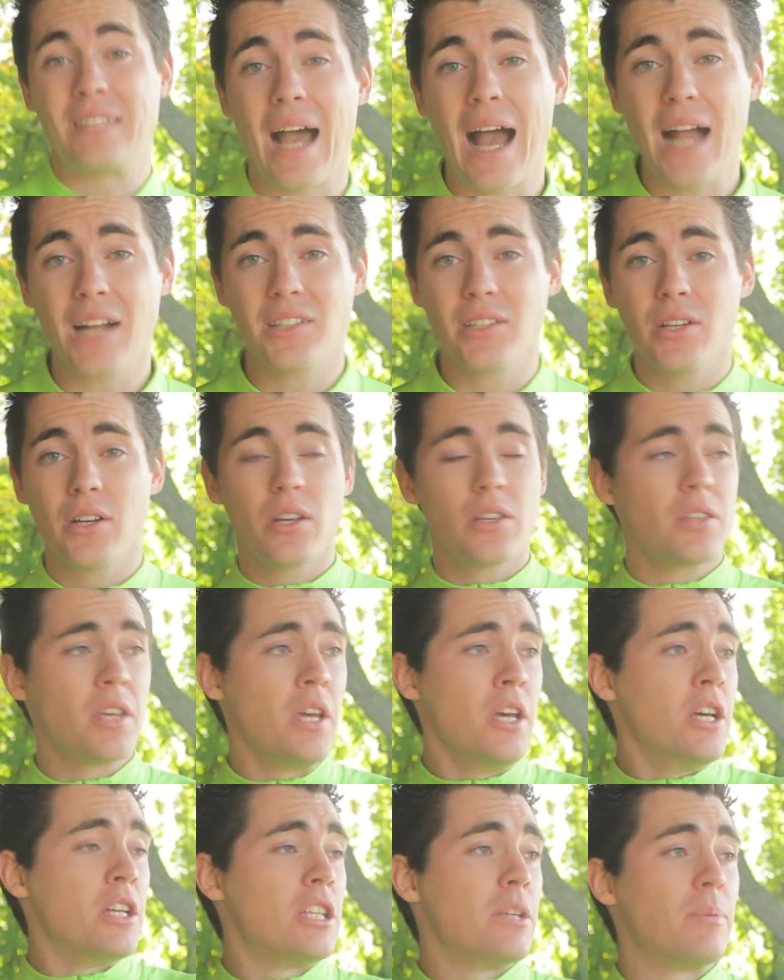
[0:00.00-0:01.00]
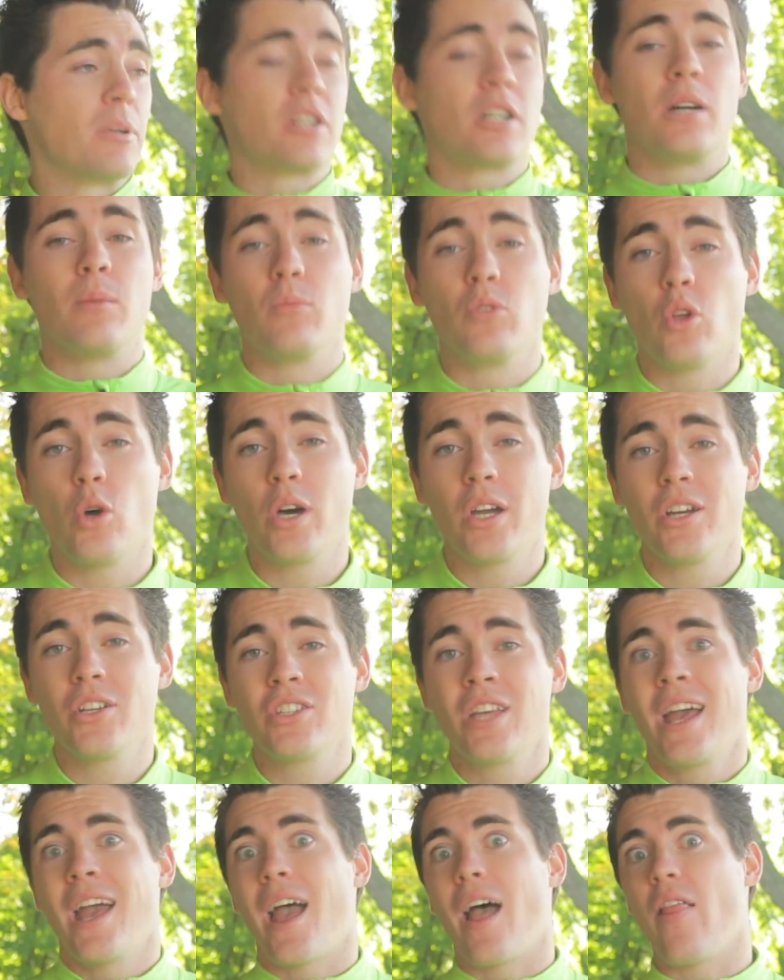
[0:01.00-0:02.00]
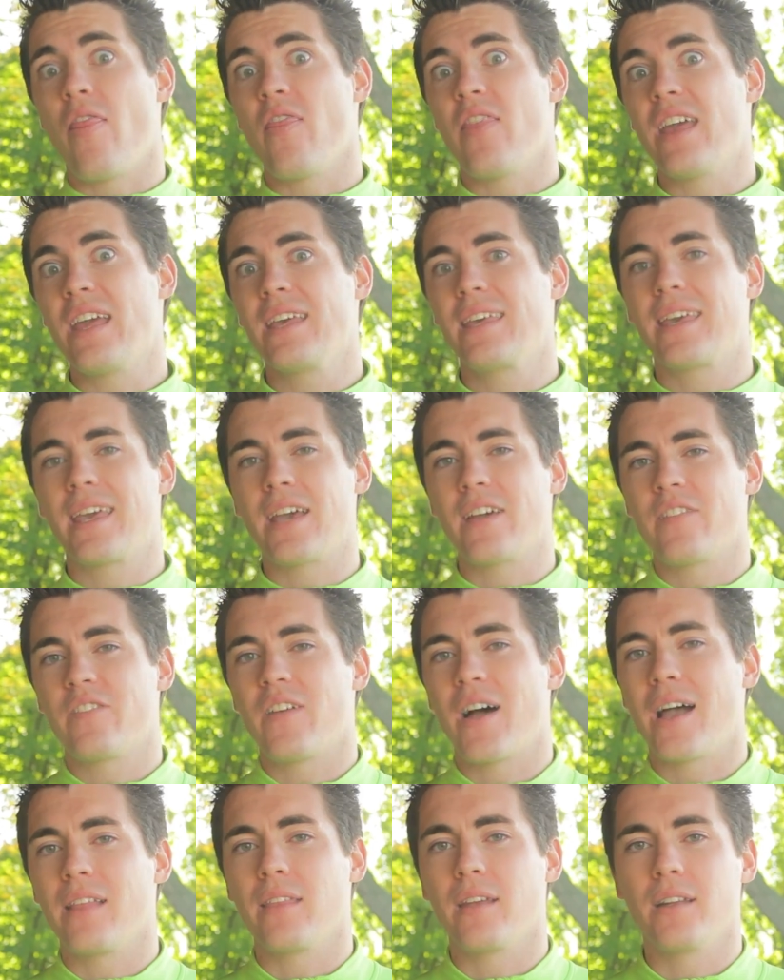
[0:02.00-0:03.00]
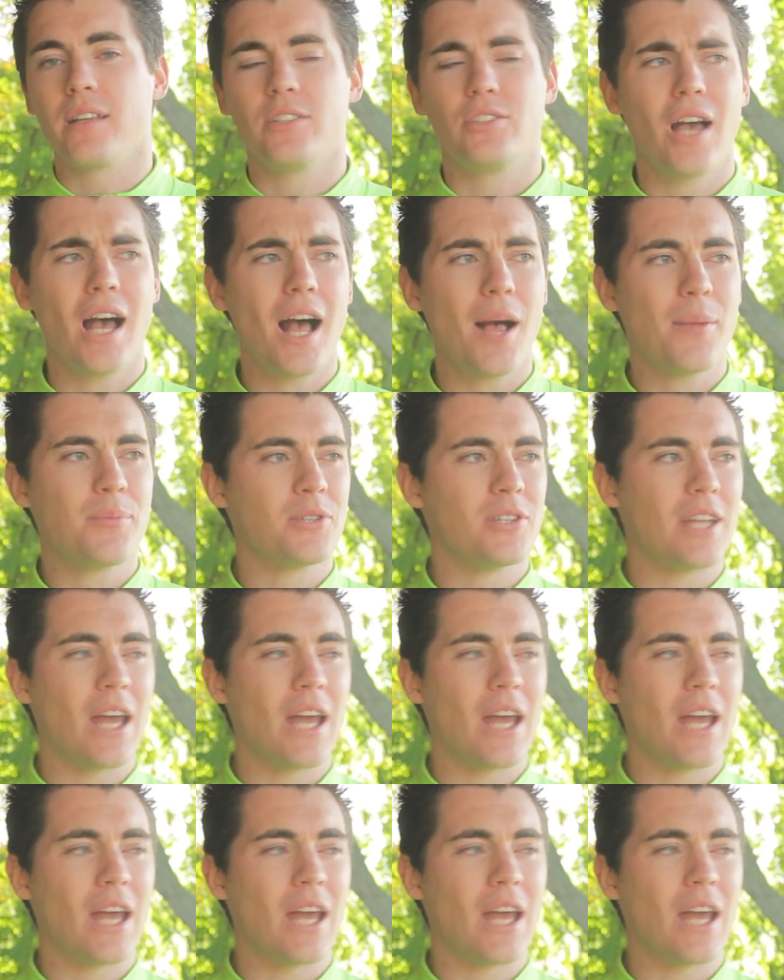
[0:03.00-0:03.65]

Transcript: doctors, to become lawyers, and they can't find any jobs.